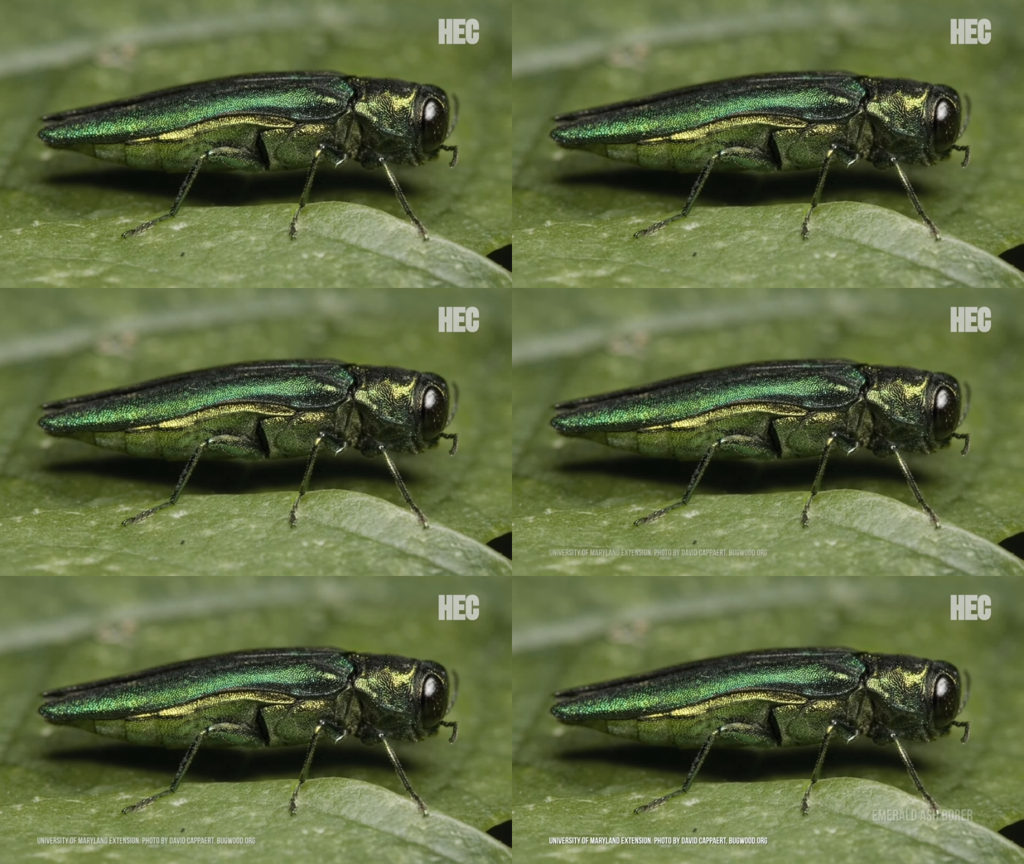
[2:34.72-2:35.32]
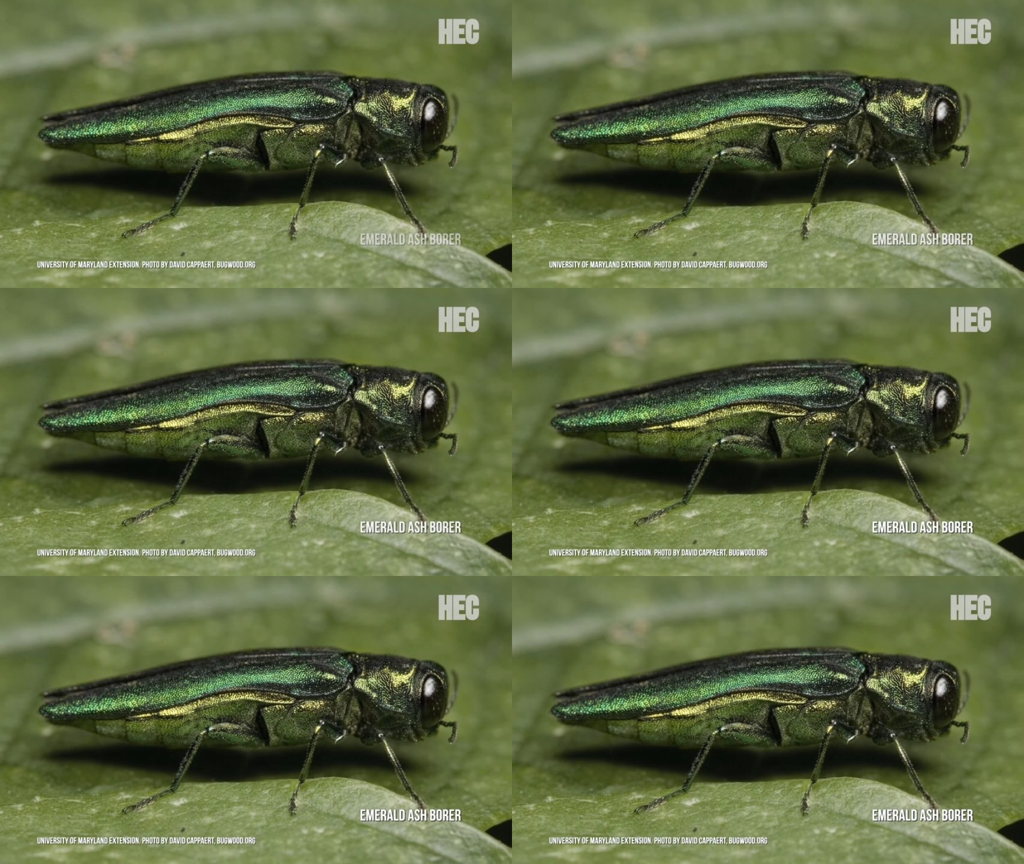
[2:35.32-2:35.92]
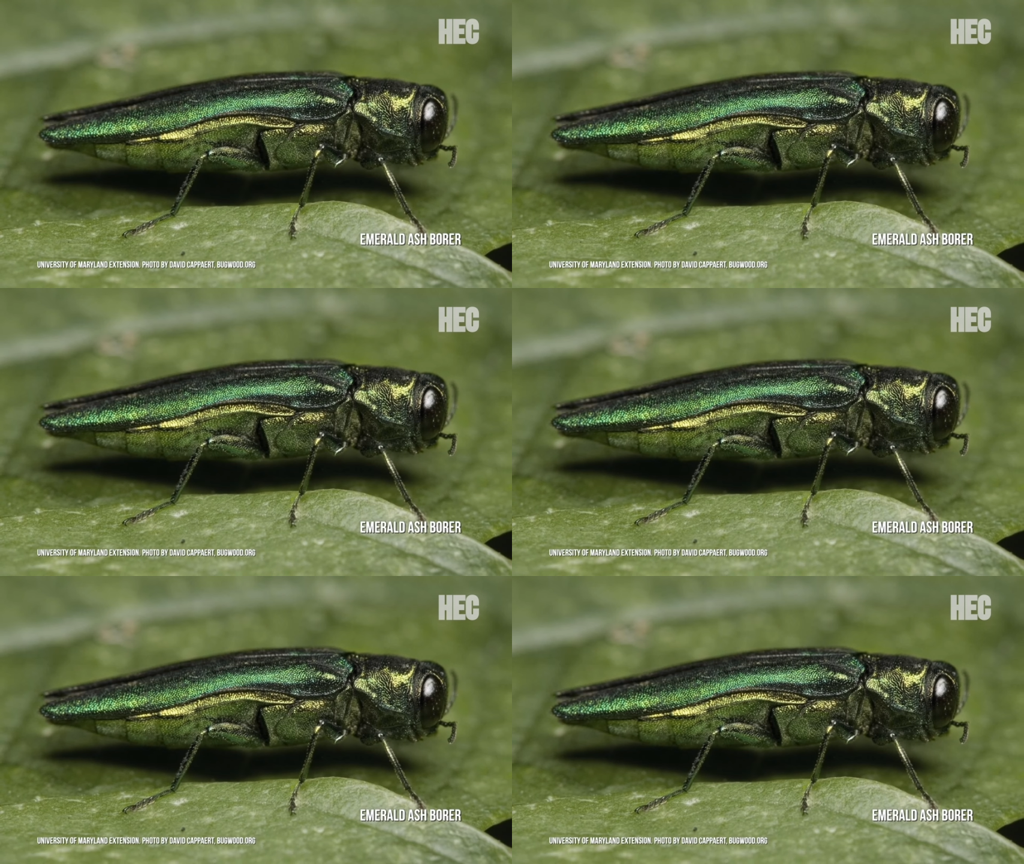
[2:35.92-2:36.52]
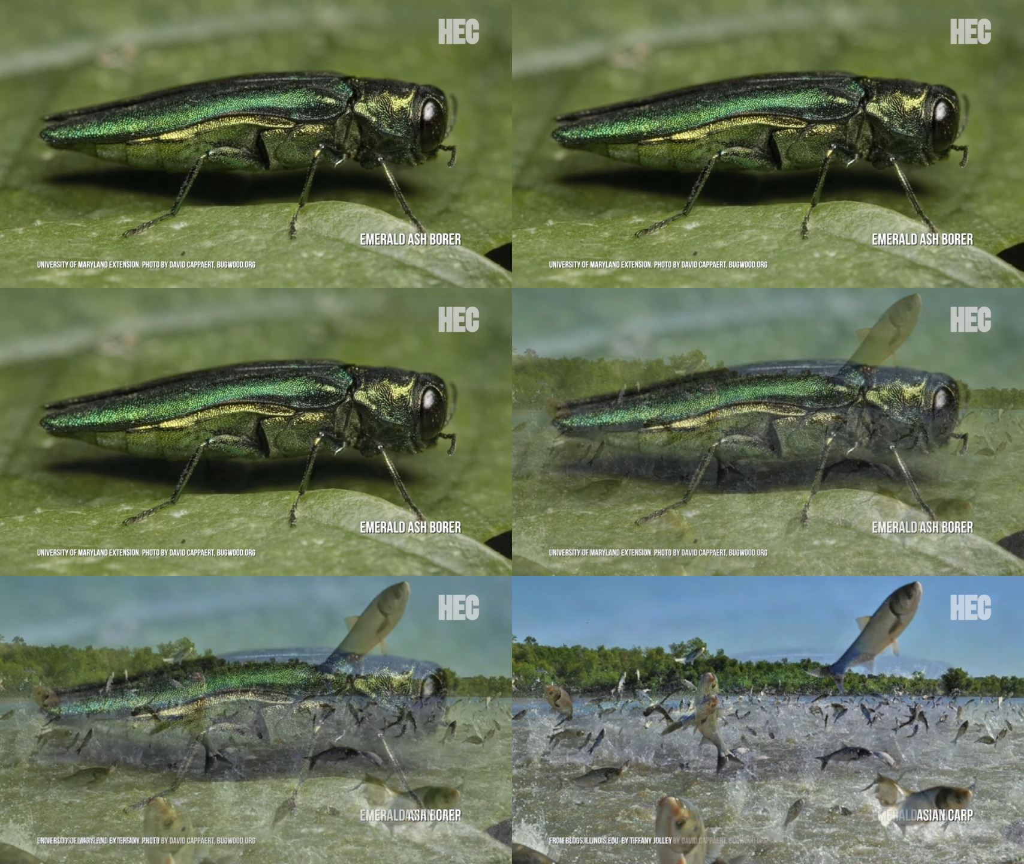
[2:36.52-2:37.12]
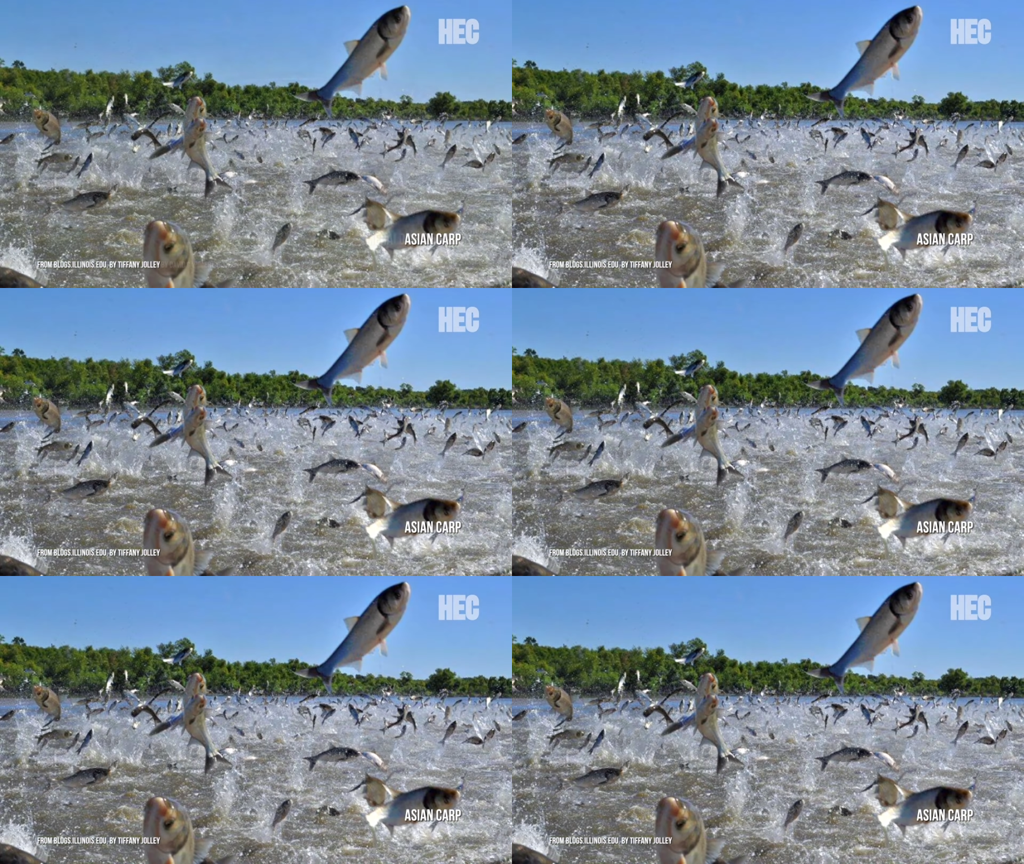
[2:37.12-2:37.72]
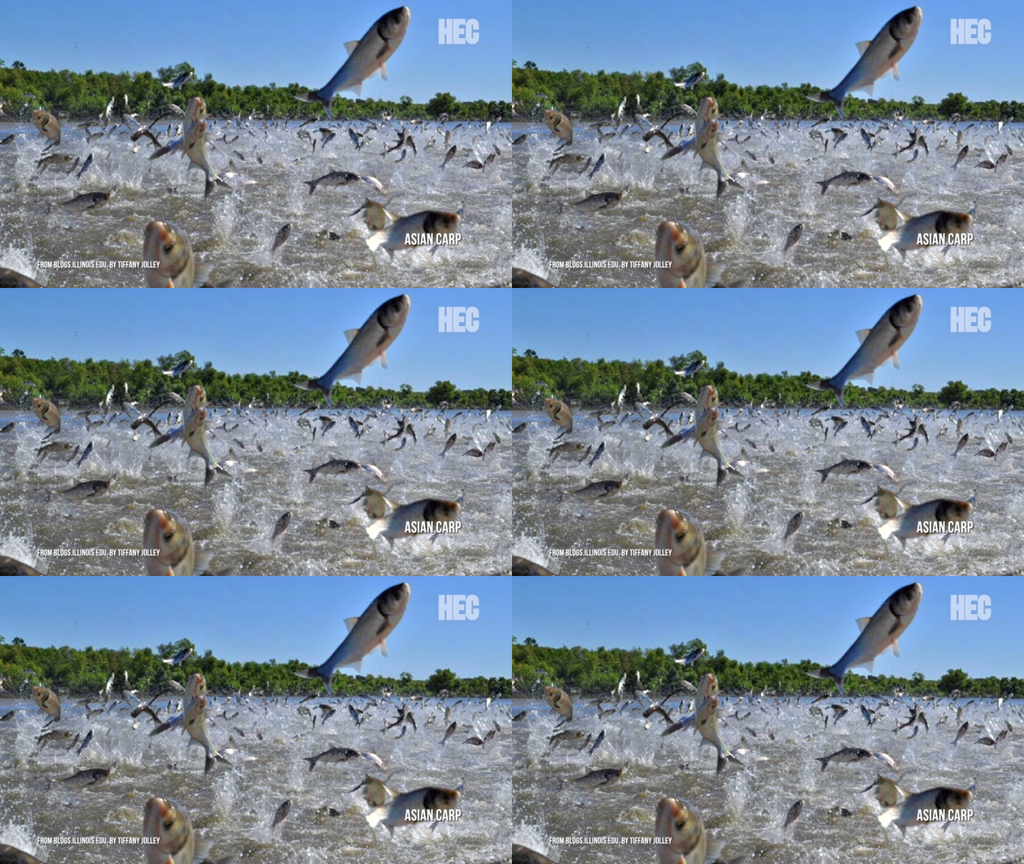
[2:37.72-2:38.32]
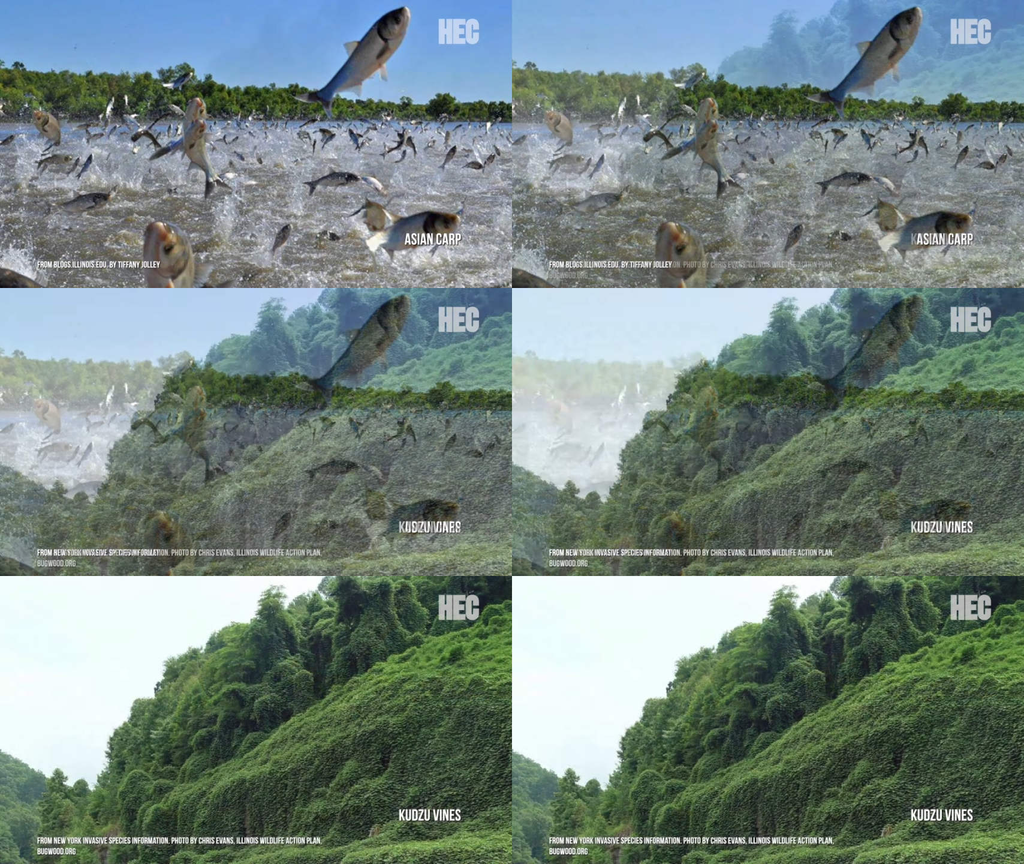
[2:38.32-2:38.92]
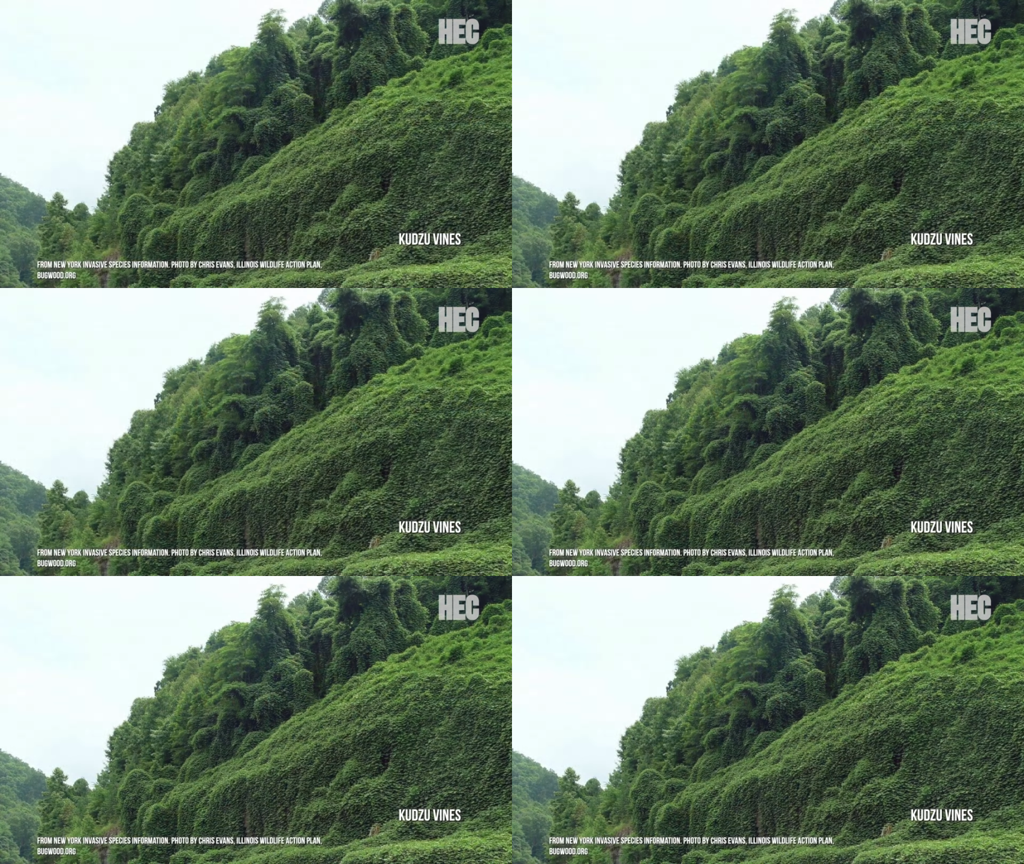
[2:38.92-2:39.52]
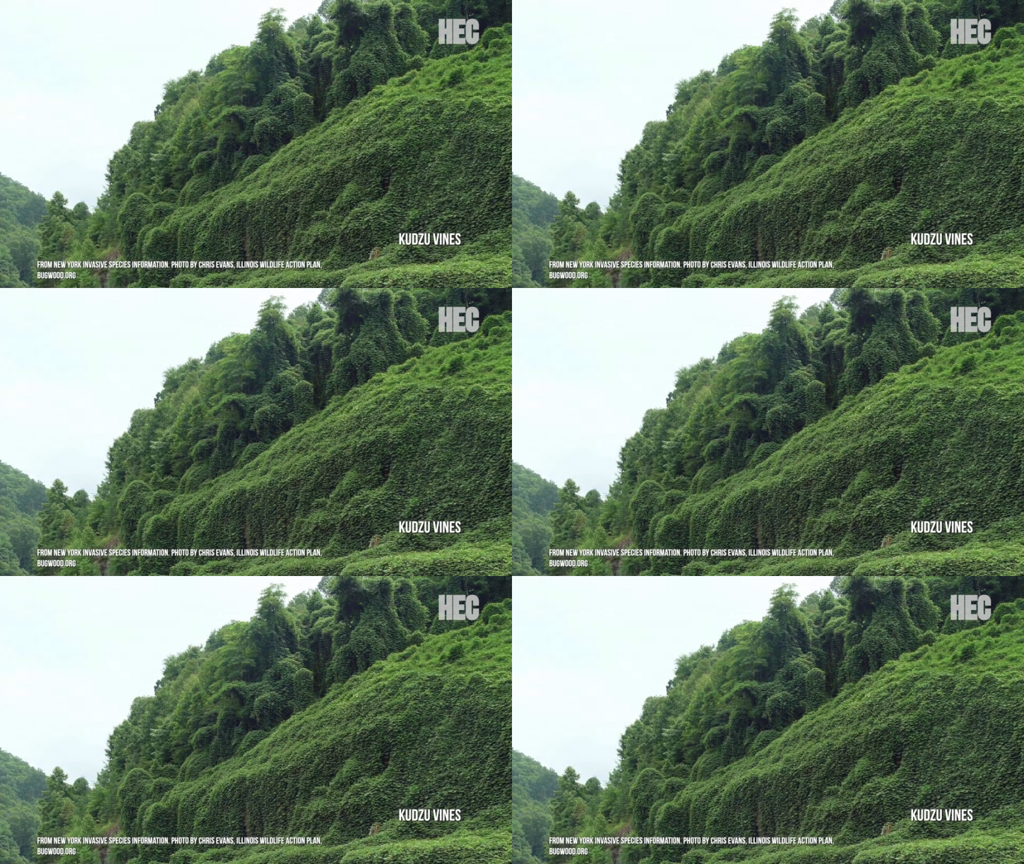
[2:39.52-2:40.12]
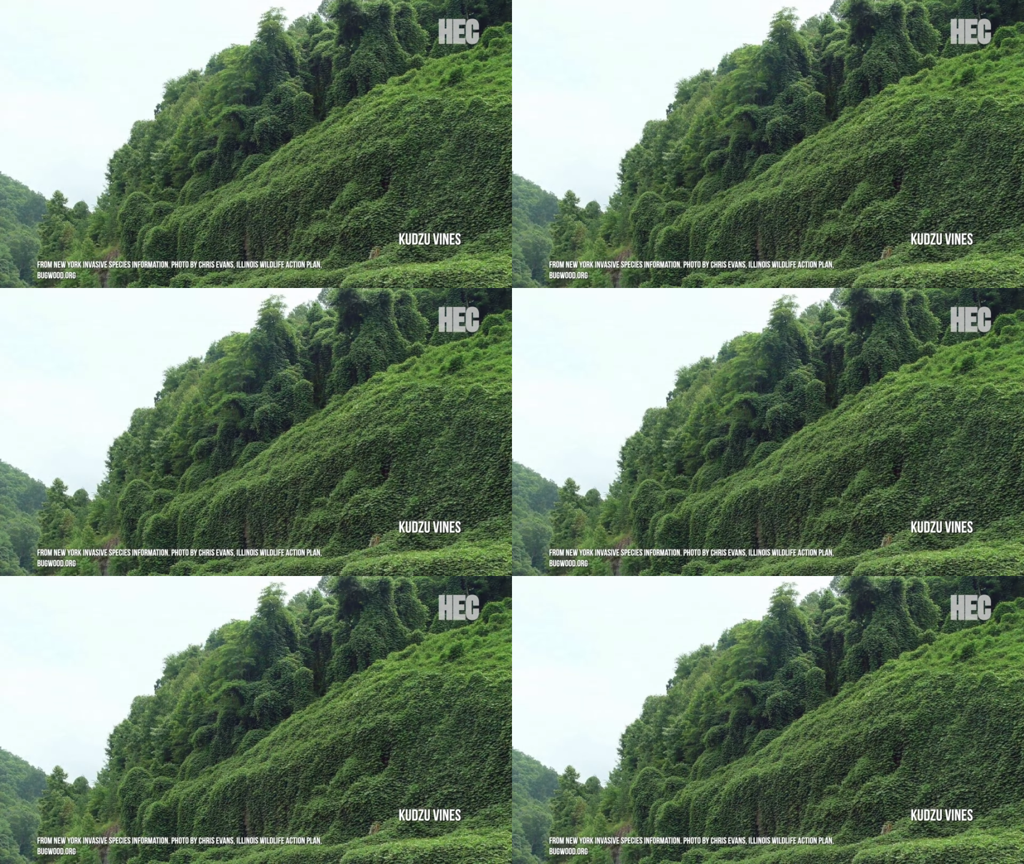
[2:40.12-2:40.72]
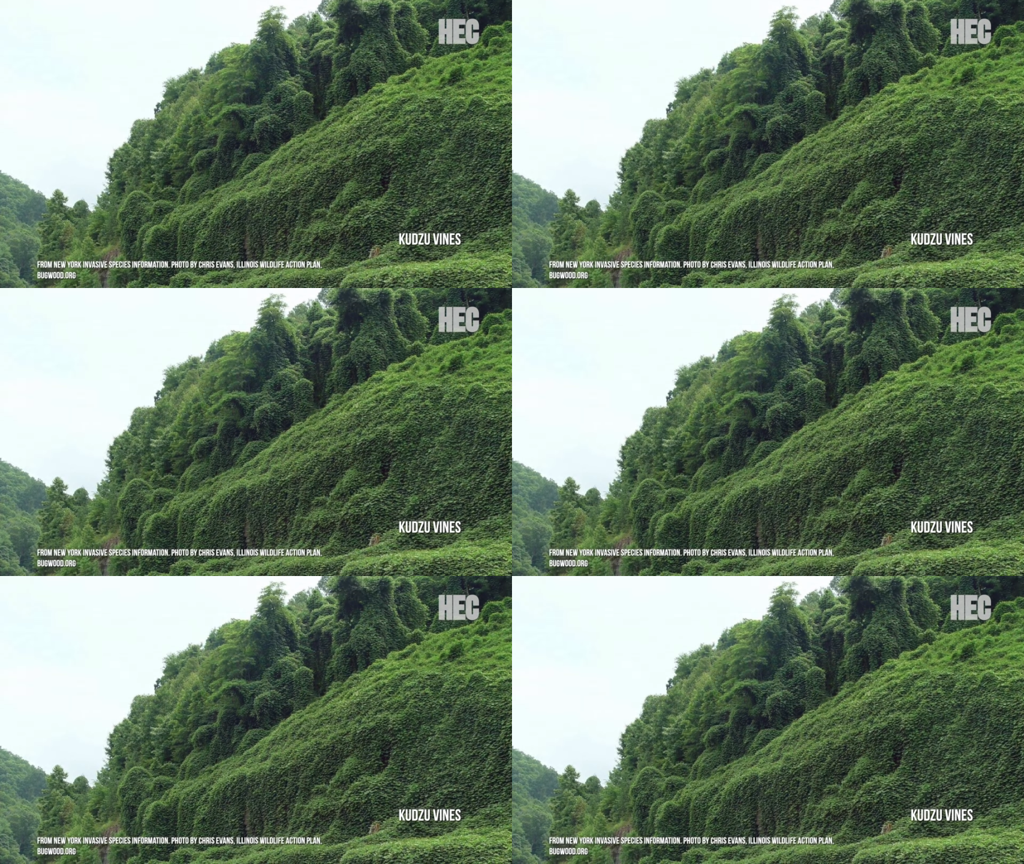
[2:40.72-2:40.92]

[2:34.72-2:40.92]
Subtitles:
(no speaker visible)